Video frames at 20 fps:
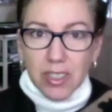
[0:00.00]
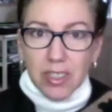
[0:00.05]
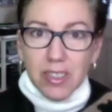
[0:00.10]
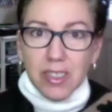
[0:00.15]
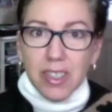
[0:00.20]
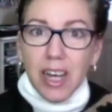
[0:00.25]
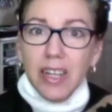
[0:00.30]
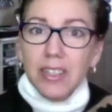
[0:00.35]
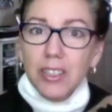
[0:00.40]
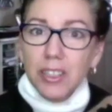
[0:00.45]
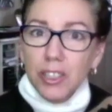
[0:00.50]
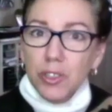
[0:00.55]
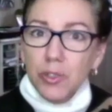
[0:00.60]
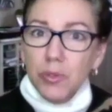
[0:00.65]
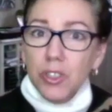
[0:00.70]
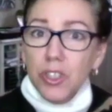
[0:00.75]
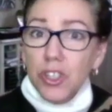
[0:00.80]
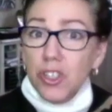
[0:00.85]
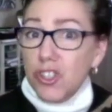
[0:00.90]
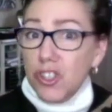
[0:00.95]
that you
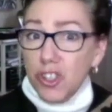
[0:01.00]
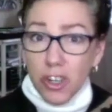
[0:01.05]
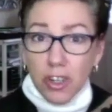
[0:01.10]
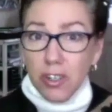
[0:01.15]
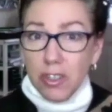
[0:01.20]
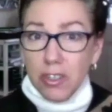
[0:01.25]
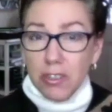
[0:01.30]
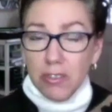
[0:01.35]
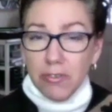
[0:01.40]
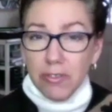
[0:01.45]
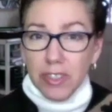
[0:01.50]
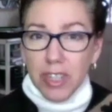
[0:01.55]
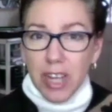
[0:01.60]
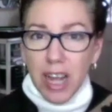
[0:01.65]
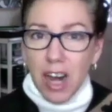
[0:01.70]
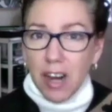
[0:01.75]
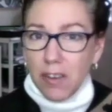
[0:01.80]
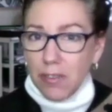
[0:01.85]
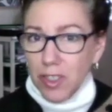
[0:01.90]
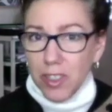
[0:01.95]
deserved
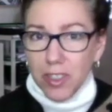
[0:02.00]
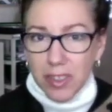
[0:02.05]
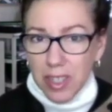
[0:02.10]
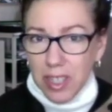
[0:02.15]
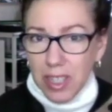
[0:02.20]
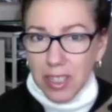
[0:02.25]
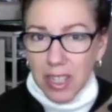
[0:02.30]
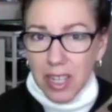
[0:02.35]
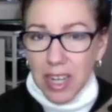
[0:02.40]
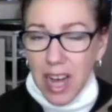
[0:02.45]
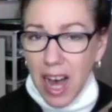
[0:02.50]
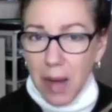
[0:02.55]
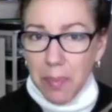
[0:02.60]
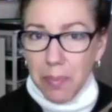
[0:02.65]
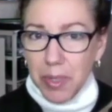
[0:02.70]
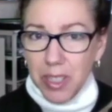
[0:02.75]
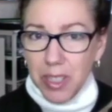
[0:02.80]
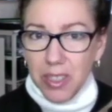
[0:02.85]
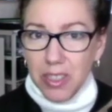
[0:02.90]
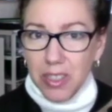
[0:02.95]
everything that
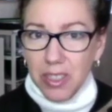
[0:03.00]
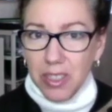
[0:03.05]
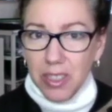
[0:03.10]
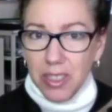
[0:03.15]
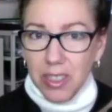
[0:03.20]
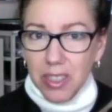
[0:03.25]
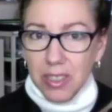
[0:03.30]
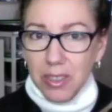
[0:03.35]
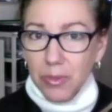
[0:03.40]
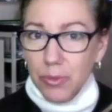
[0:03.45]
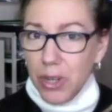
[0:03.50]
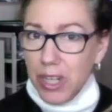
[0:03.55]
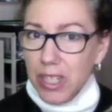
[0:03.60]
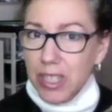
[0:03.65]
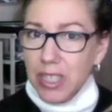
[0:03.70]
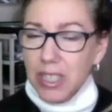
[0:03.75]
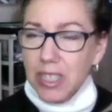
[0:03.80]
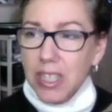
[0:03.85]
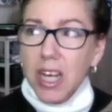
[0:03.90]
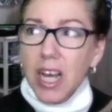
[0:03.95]
happened,
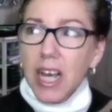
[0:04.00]
right?